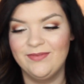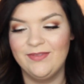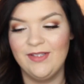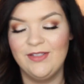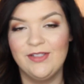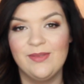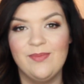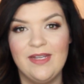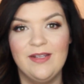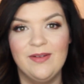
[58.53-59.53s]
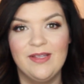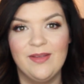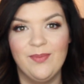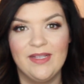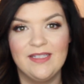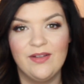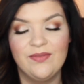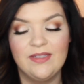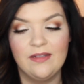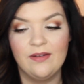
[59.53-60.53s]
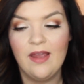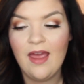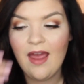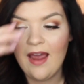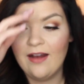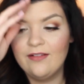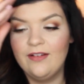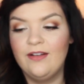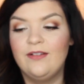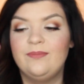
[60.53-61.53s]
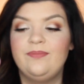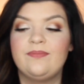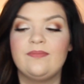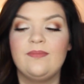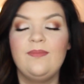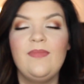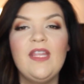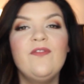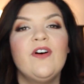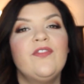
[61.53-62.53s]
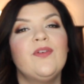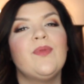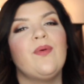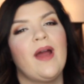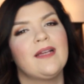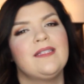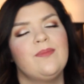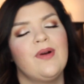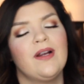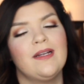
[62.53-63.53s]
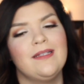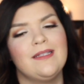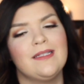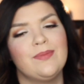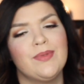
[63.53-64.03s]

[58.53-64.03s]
with just me doing them myself. So I don't know if I'll film the waxing part because that's